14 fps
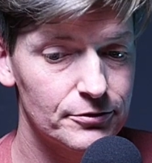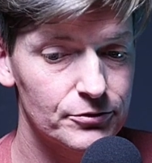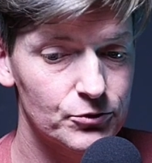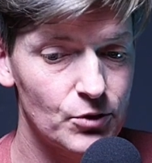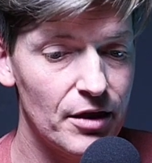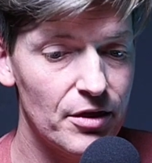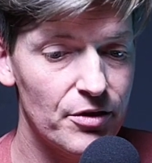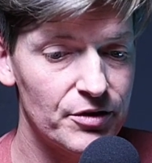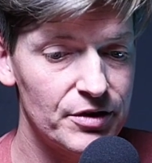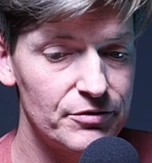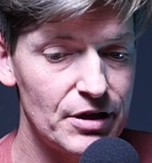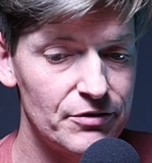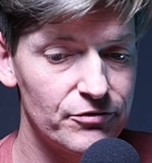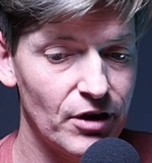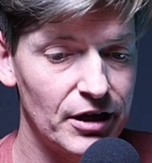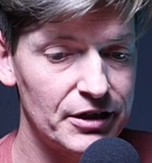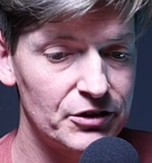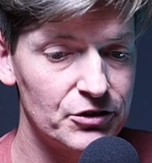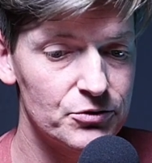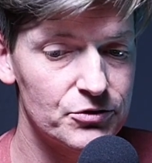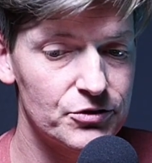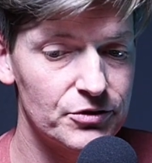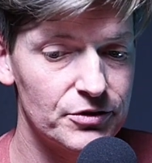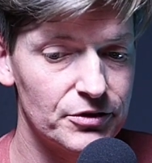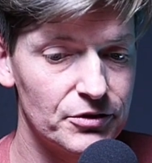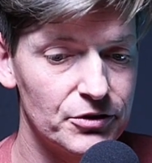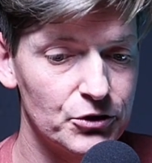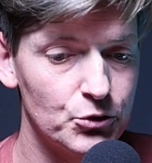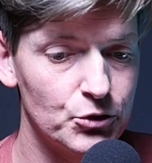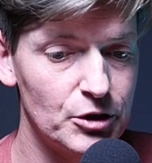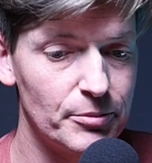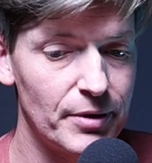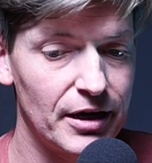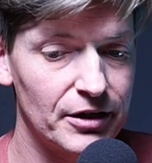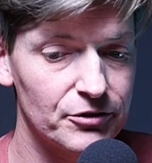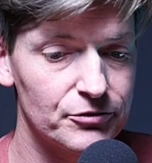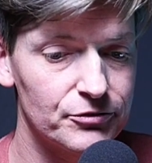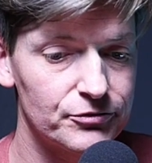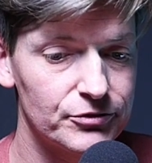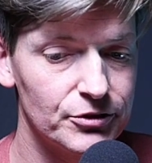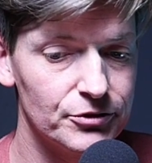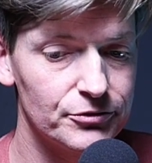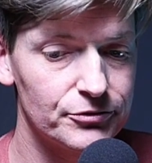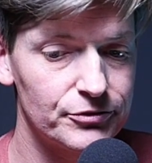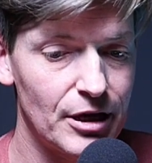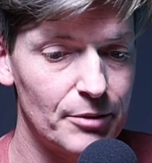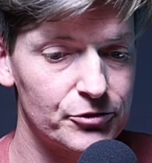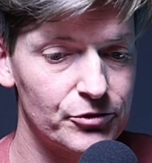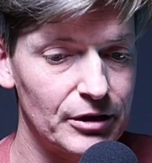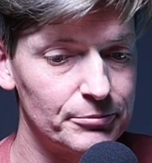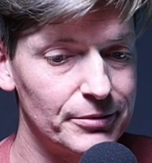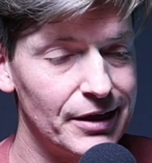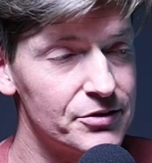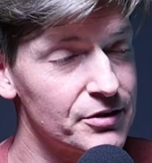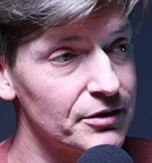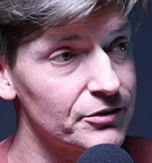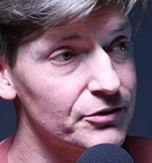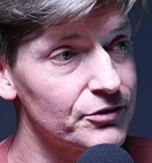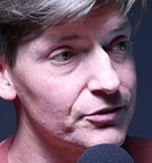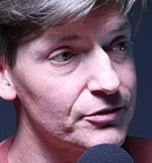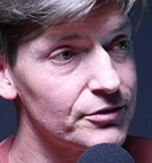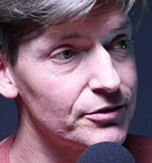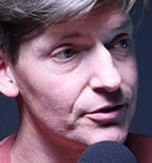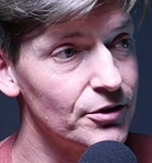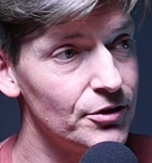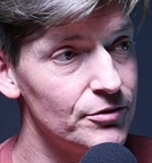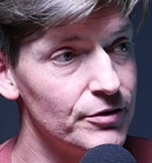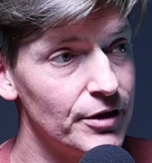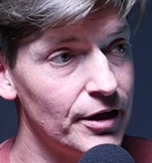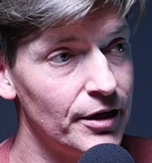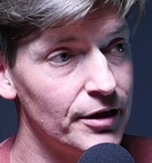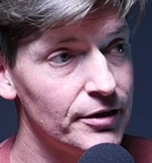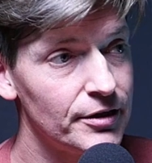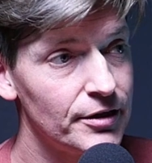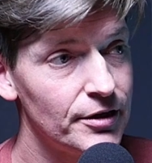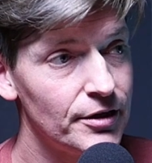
rather than inviting you to the, the goodie bag of, of abstract blessings yeah. over there.